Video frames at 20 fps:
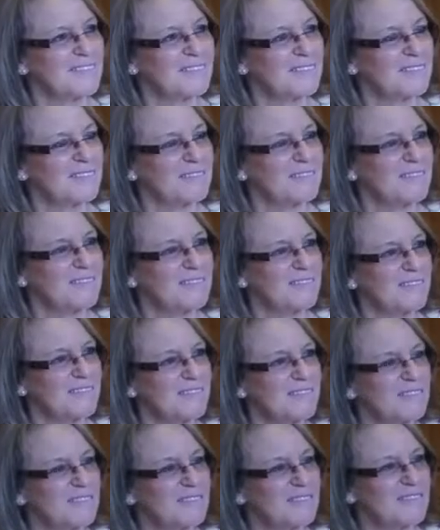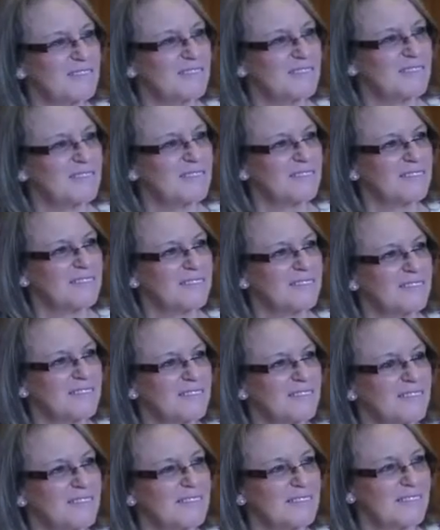
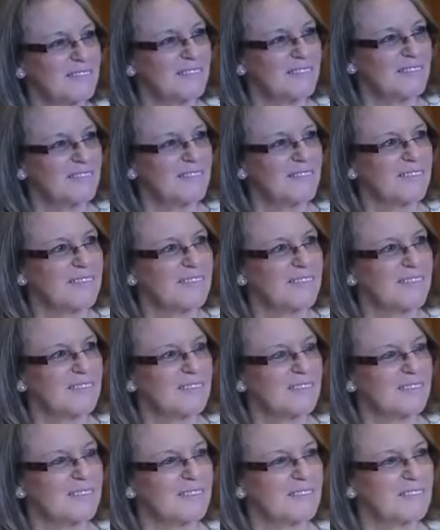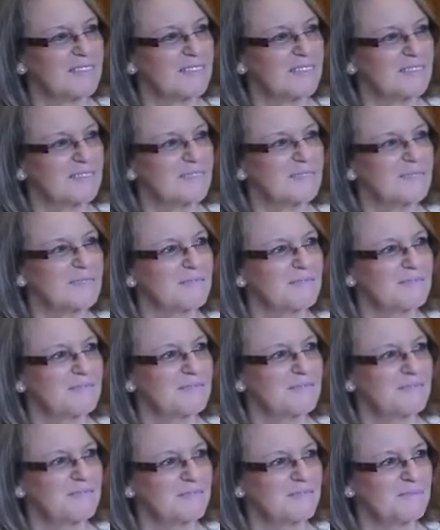
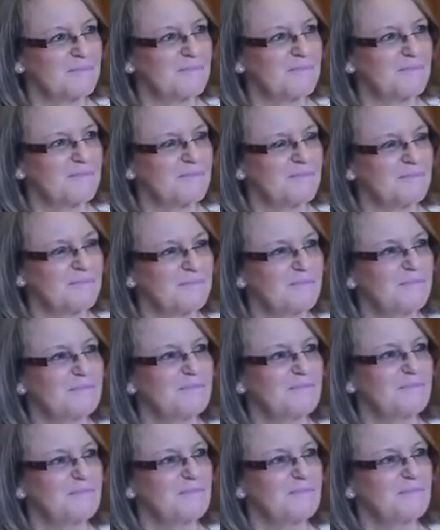(silent)